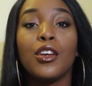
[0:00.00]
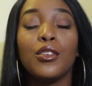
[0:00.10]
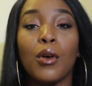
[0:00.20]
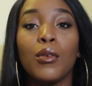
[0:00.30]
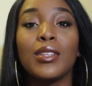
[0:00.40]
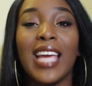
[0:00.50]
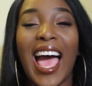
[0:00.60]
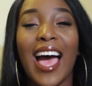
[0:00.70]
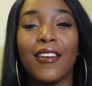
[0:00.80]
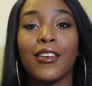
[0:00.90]
You only
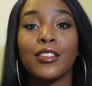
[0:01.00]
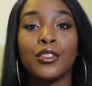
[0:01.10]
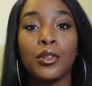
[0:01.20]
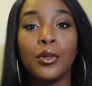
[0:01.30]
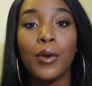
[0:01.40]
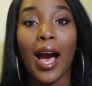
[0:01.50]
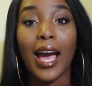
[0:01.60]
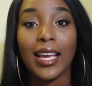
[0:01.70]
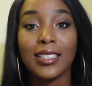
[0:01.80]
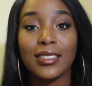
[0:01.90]
have 2
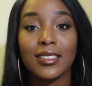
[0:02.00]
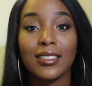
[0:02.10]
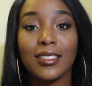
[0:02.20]
eyes.